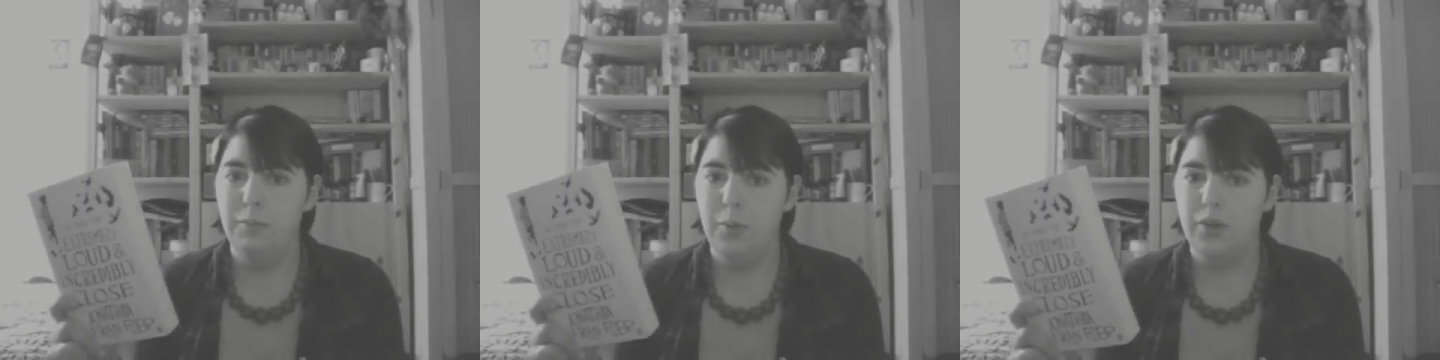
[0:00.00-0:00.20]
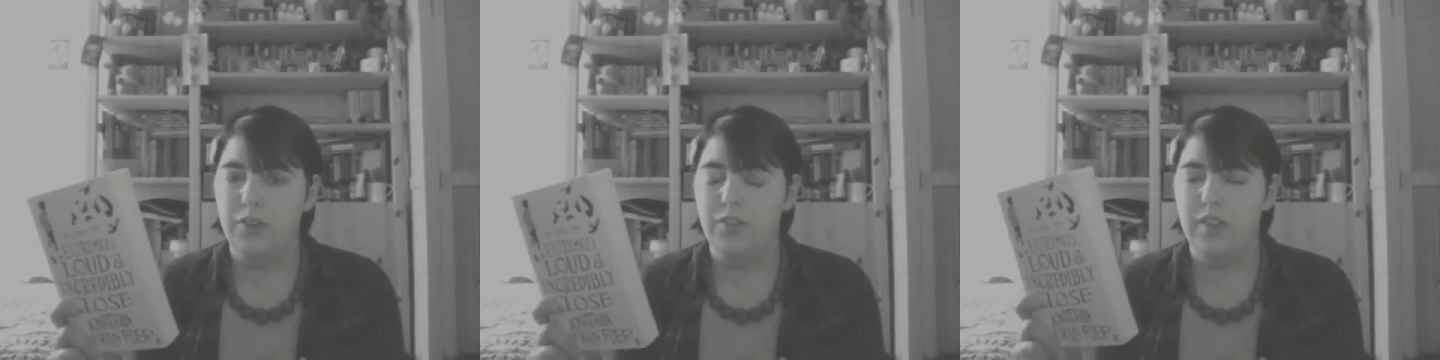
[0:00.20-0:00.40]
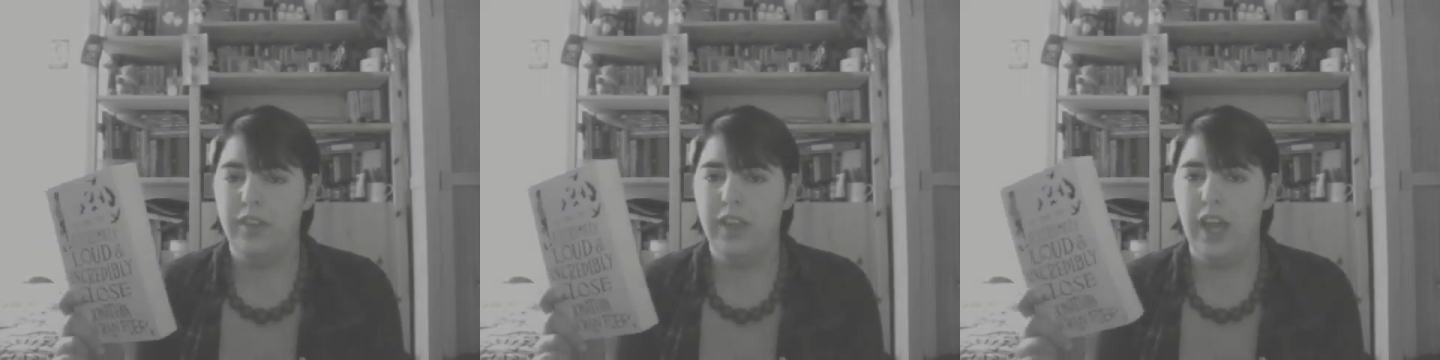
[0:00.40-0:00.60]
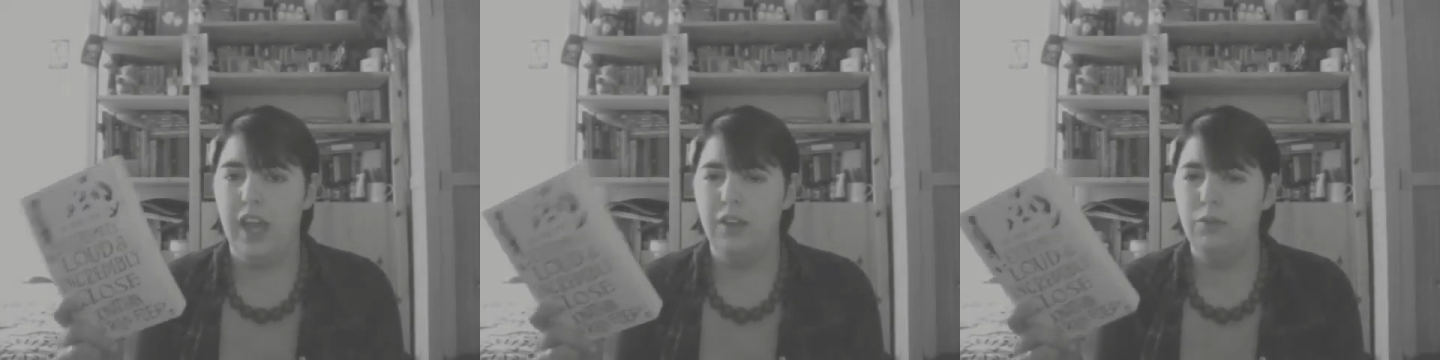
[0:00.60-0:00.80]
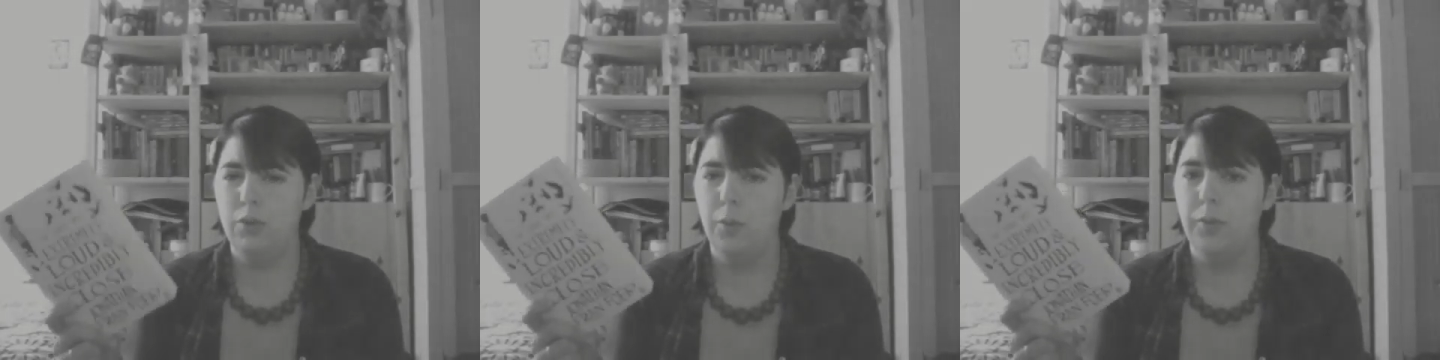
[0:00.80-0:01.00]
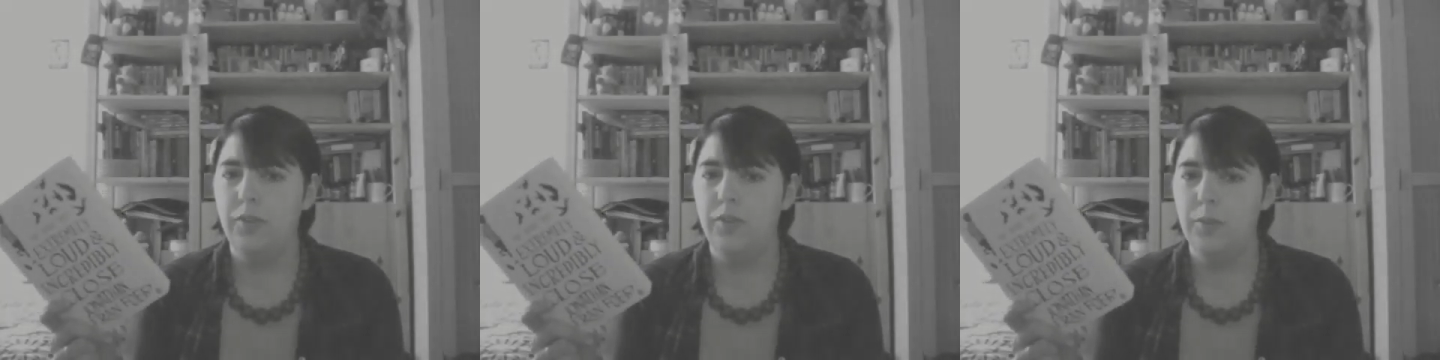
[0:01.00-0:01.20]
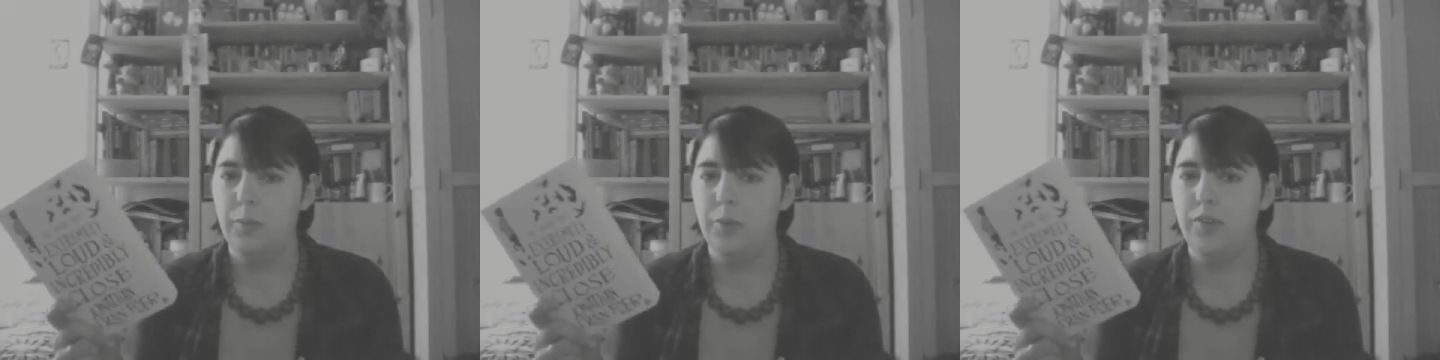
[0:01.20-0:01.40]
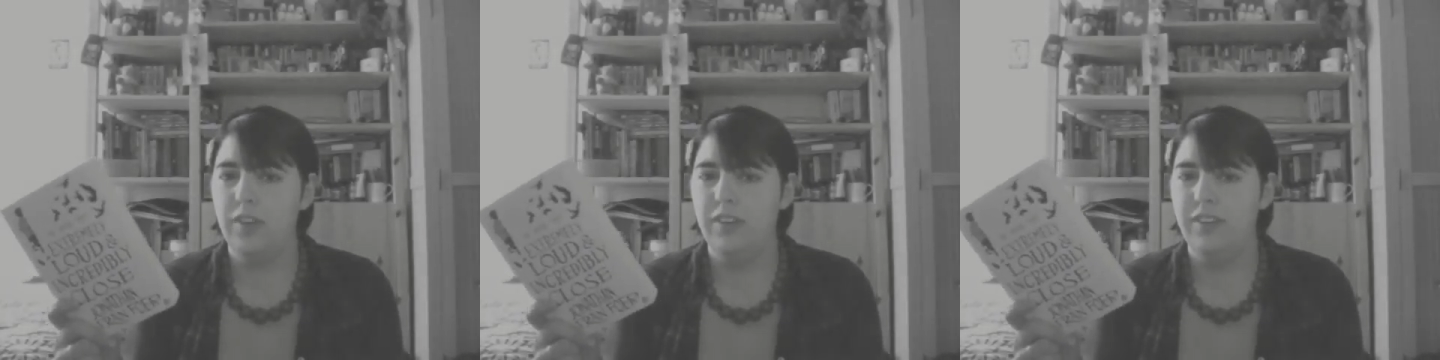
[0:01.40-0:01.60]
Books that Anne Robinson
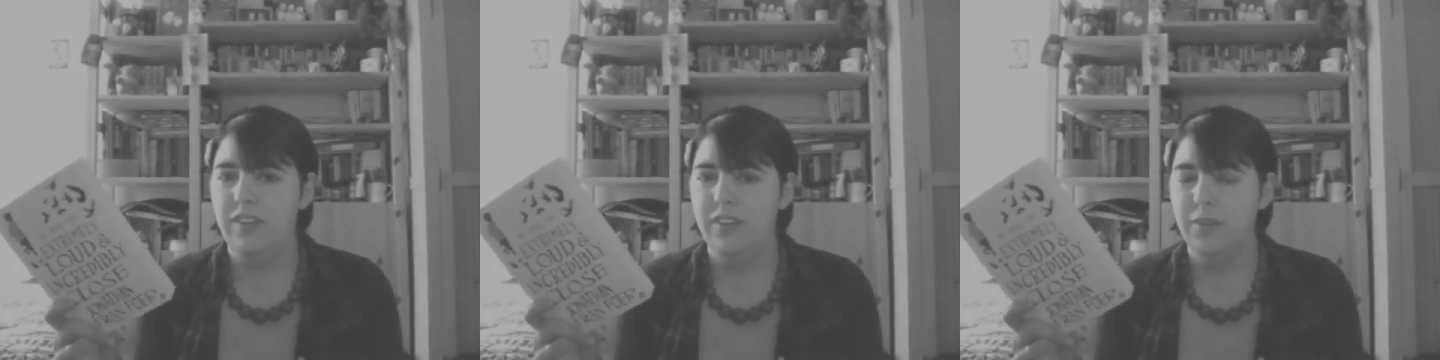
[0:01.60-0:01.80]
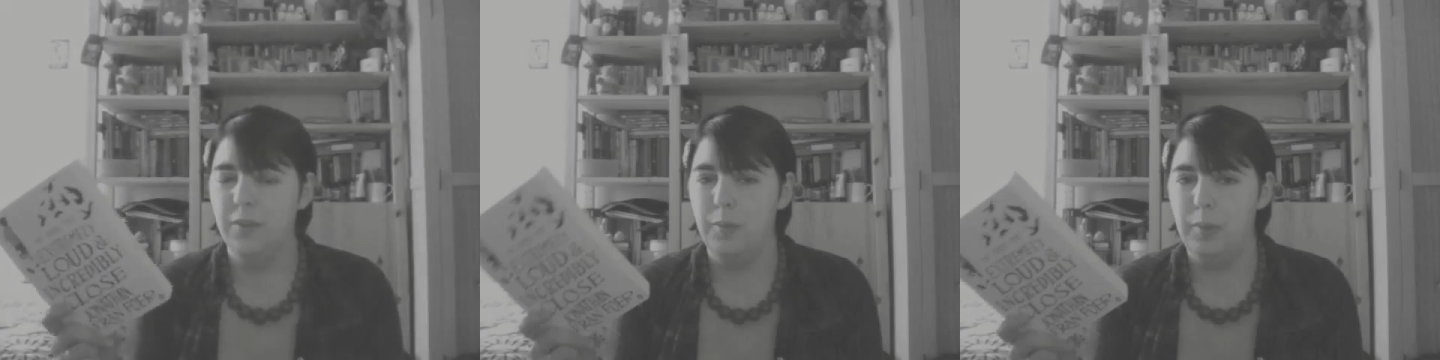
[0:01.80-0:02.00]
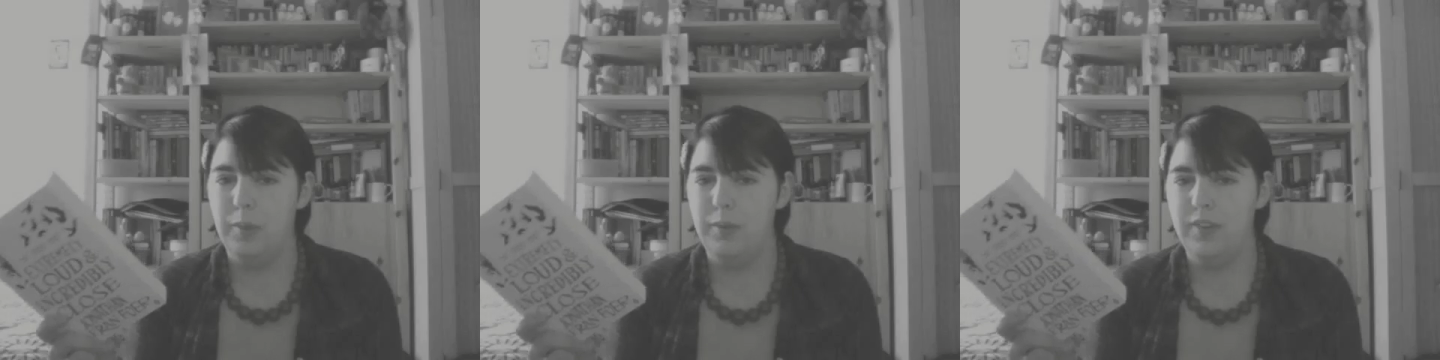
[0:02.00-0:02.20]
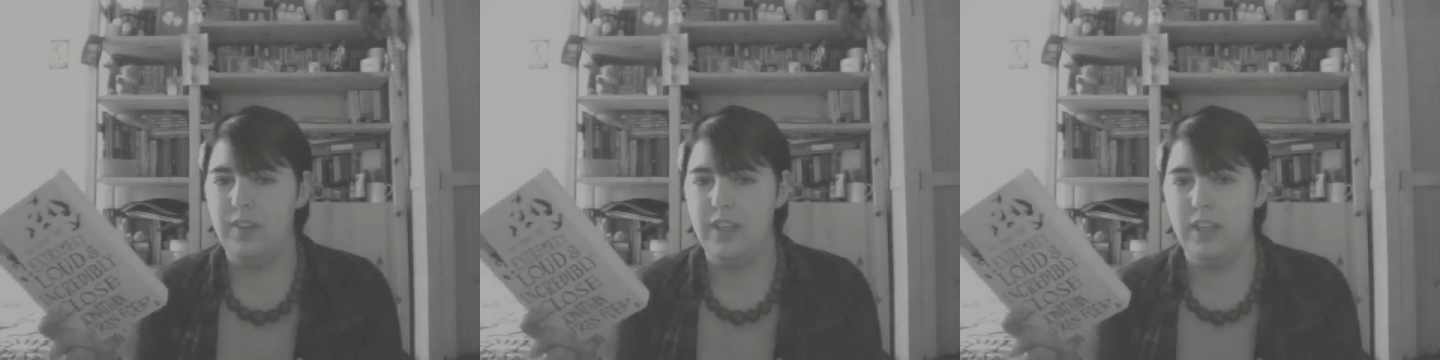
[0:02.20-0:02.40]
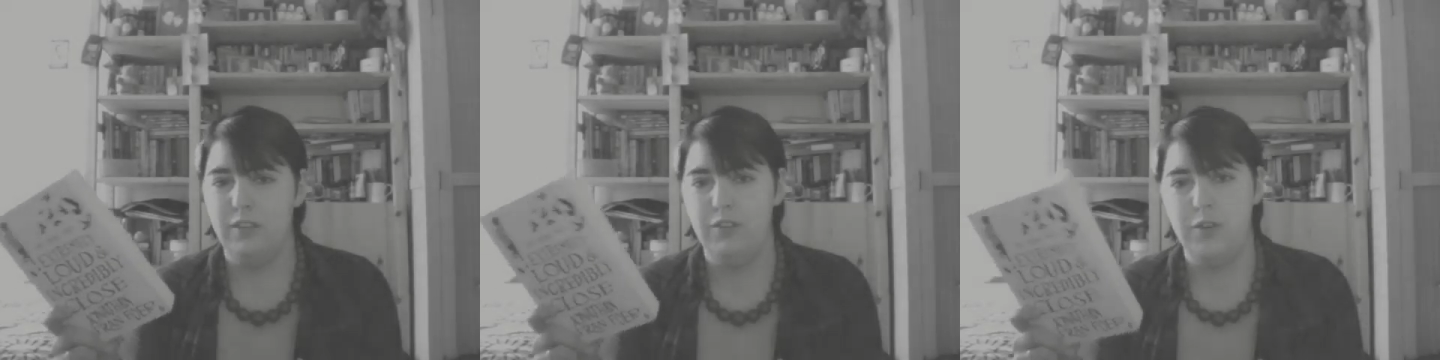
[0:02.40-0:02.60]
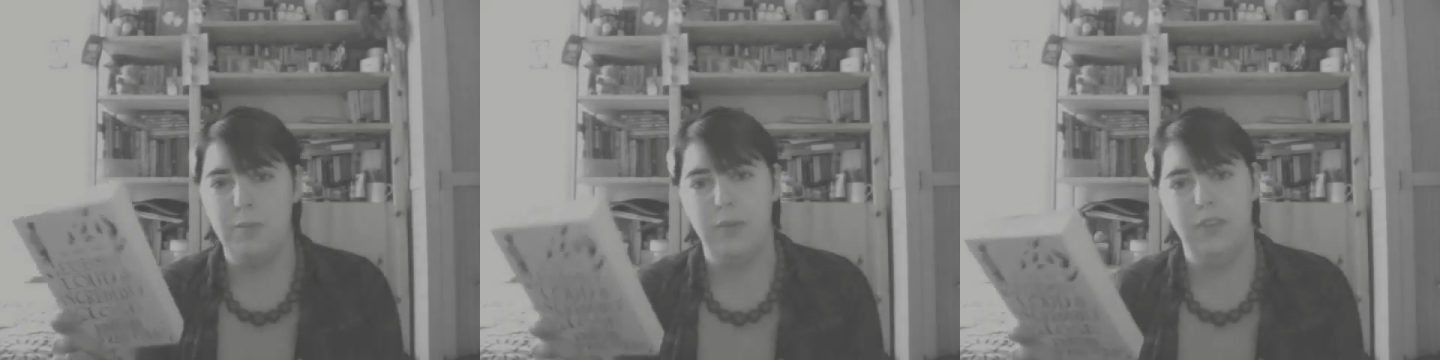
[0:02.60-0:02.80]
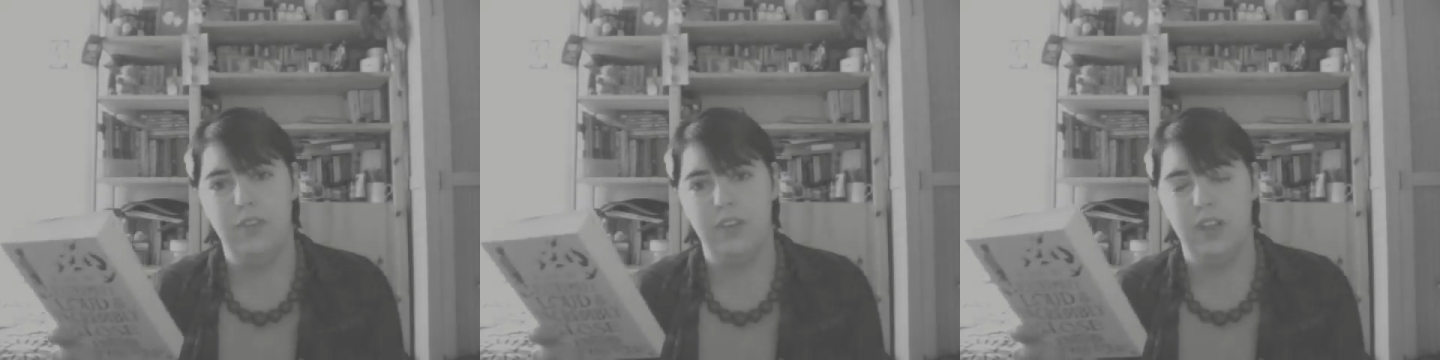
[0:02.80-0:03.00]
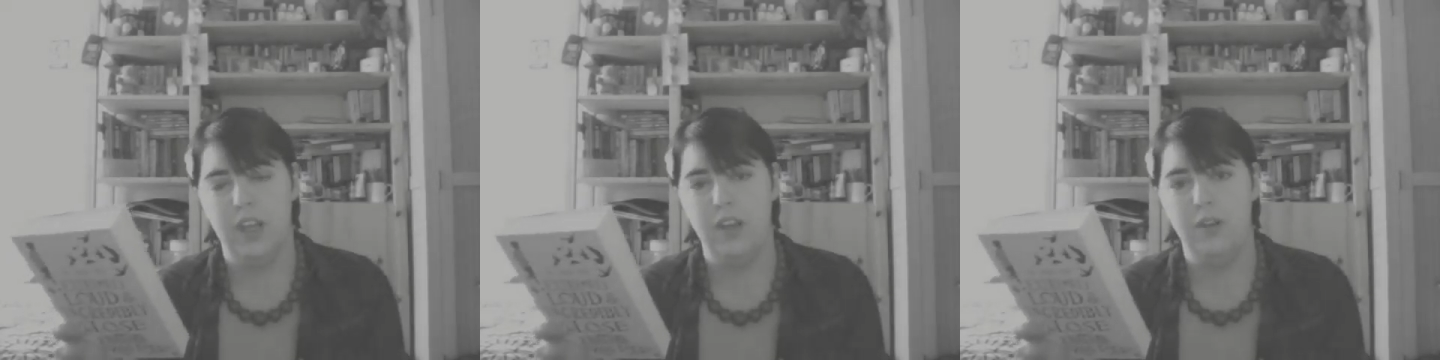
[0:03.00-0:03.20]
presented on the BBC a few
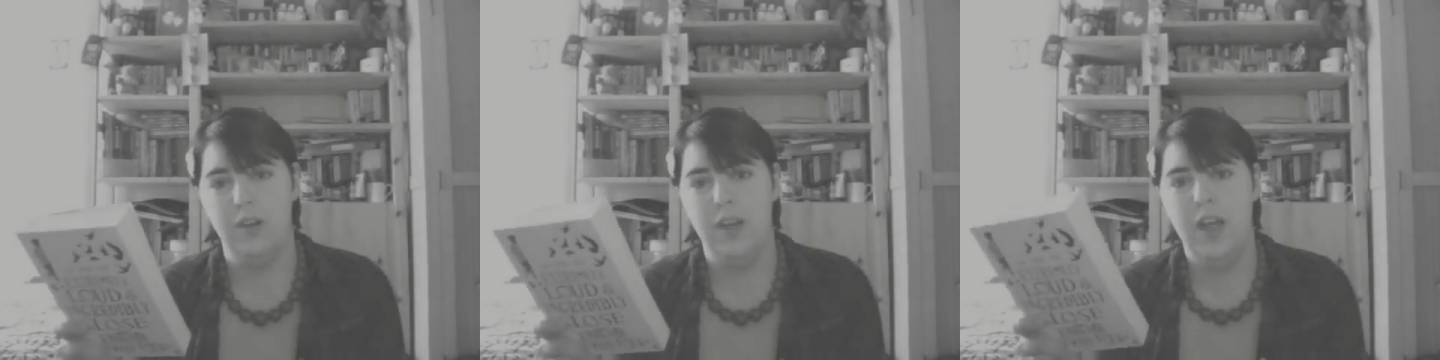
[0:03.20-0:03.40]
months ago,